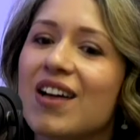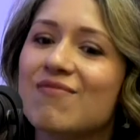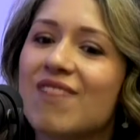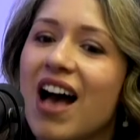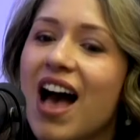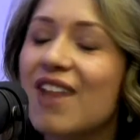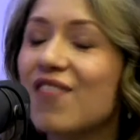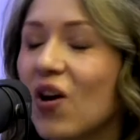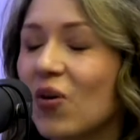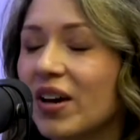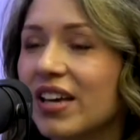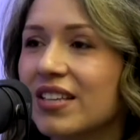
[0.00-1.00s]
I've
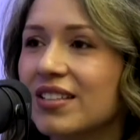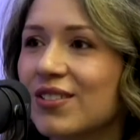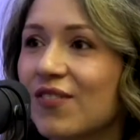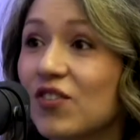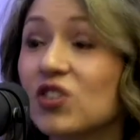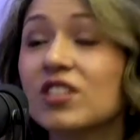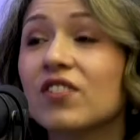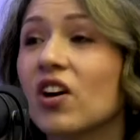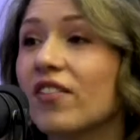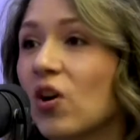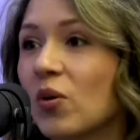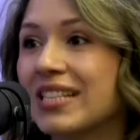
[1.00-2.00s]
always
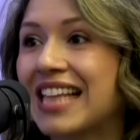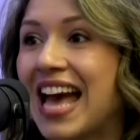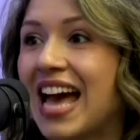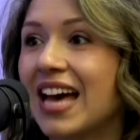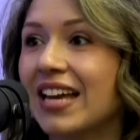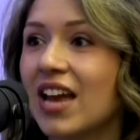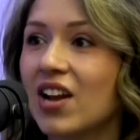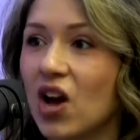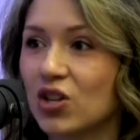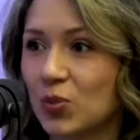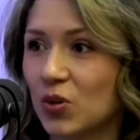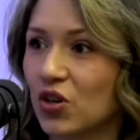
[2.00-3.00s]
had an
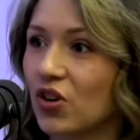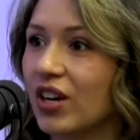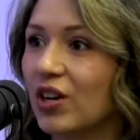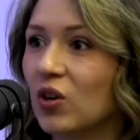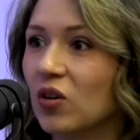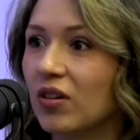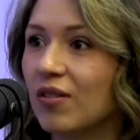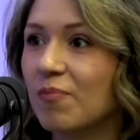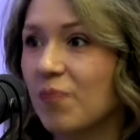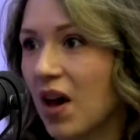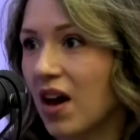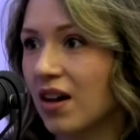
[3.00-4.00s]
entrepreneurial
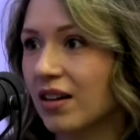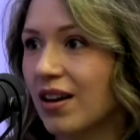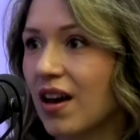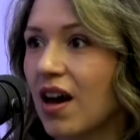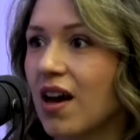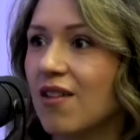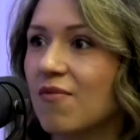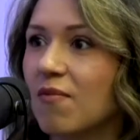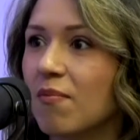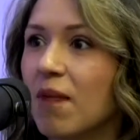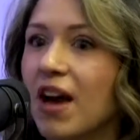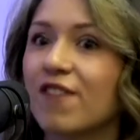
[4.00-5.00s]
bug.
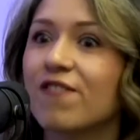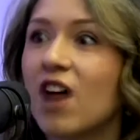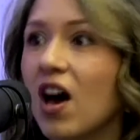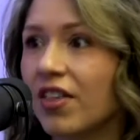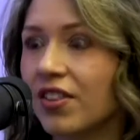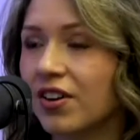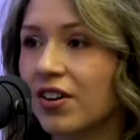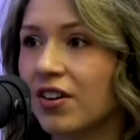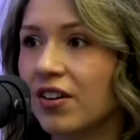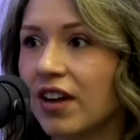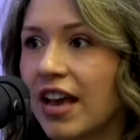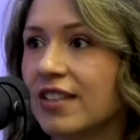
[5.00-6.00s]
My
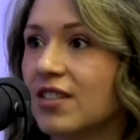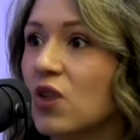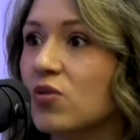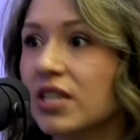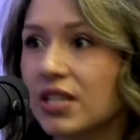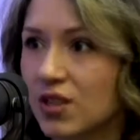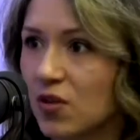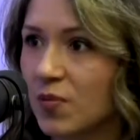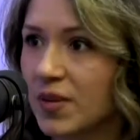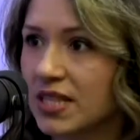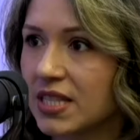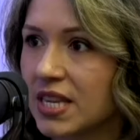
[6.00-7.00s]
father has owned his
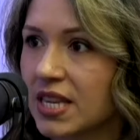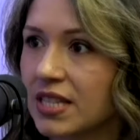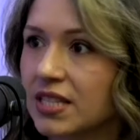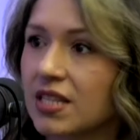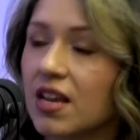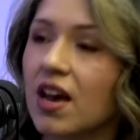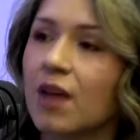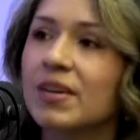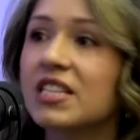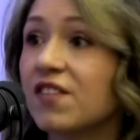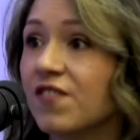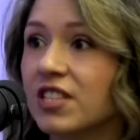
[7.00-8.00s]
own business.
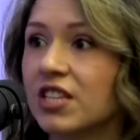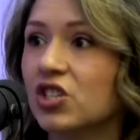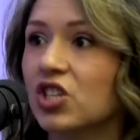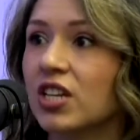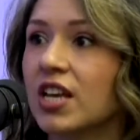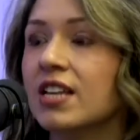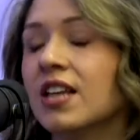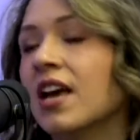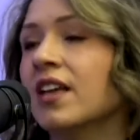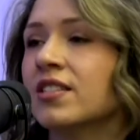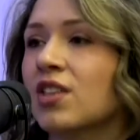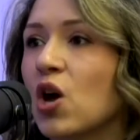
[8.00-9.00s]
He's a physician and
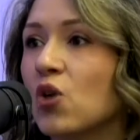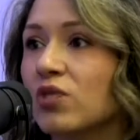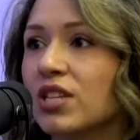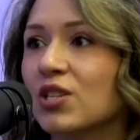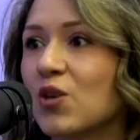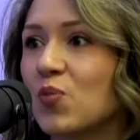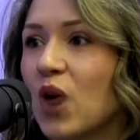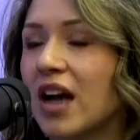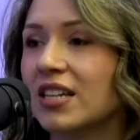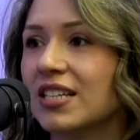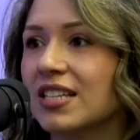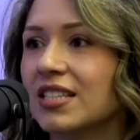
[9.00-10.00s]
has owned his own
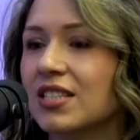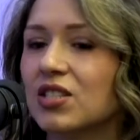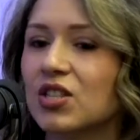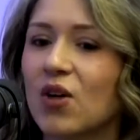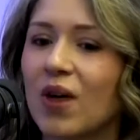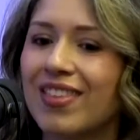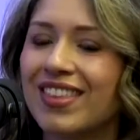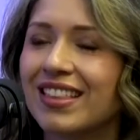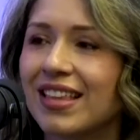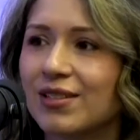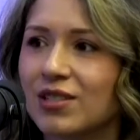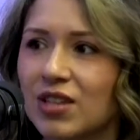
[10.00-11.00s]
practice. And so I
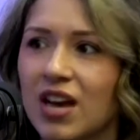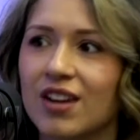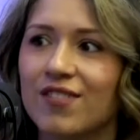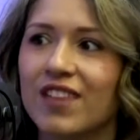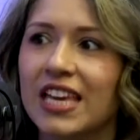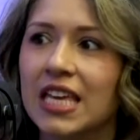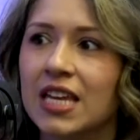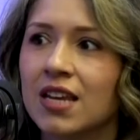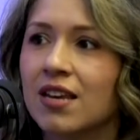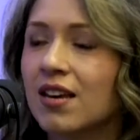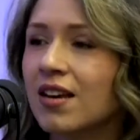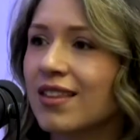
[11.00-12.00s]
think that it's kind of
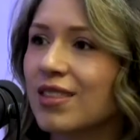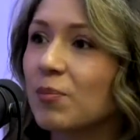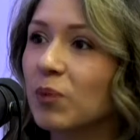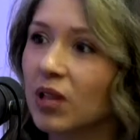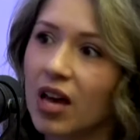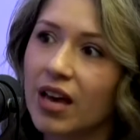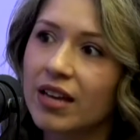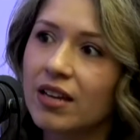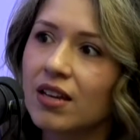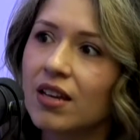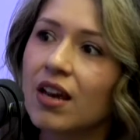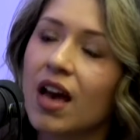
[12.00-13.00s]
in the blood.
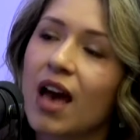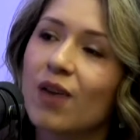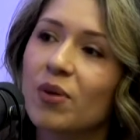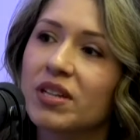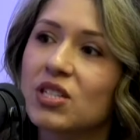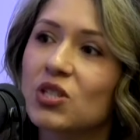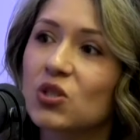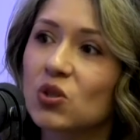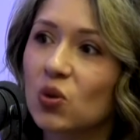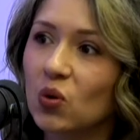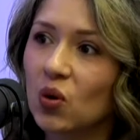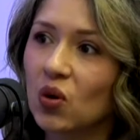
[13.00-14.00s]
I went to
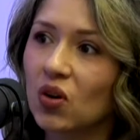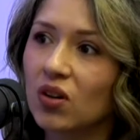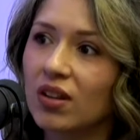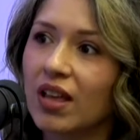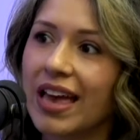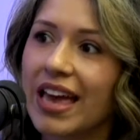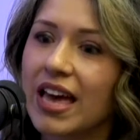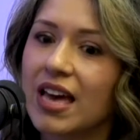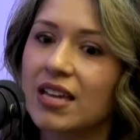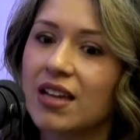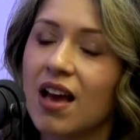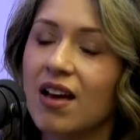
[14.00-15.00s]
school
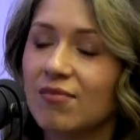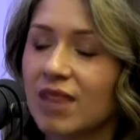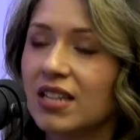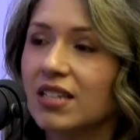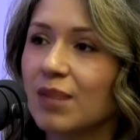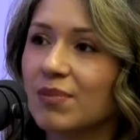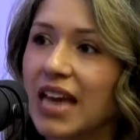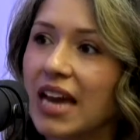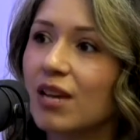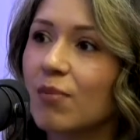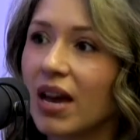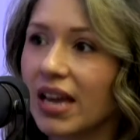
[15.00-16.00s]
and ended up
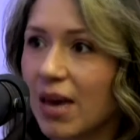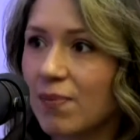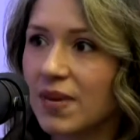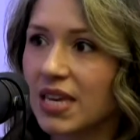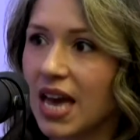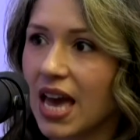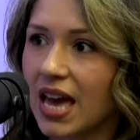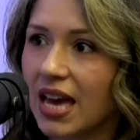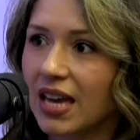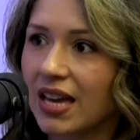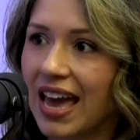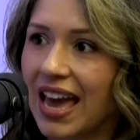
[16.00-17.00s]
getting my
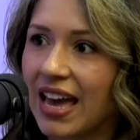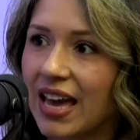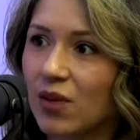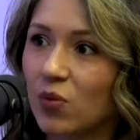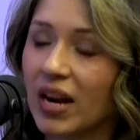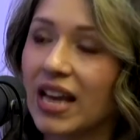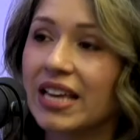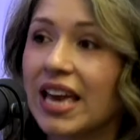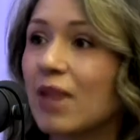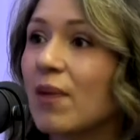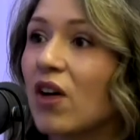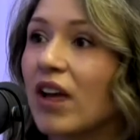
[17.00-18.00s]
MBA. And when I
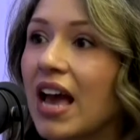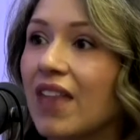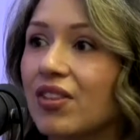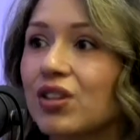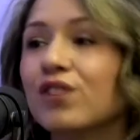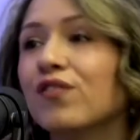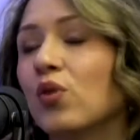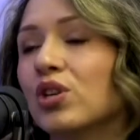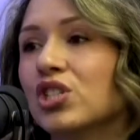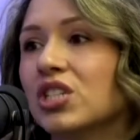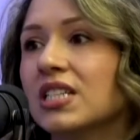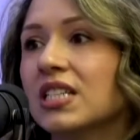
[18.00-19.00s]
came out, I had the good
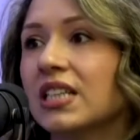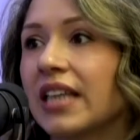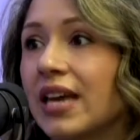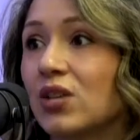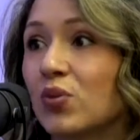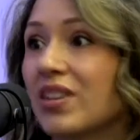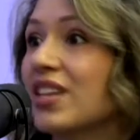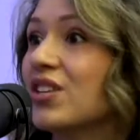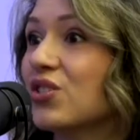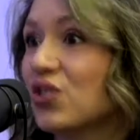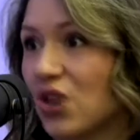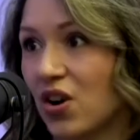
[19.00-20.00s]
fortune to land within
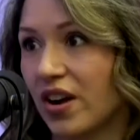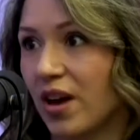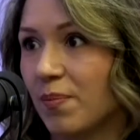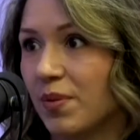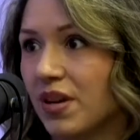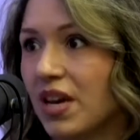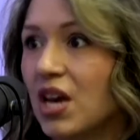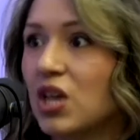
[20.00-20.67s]
a startup.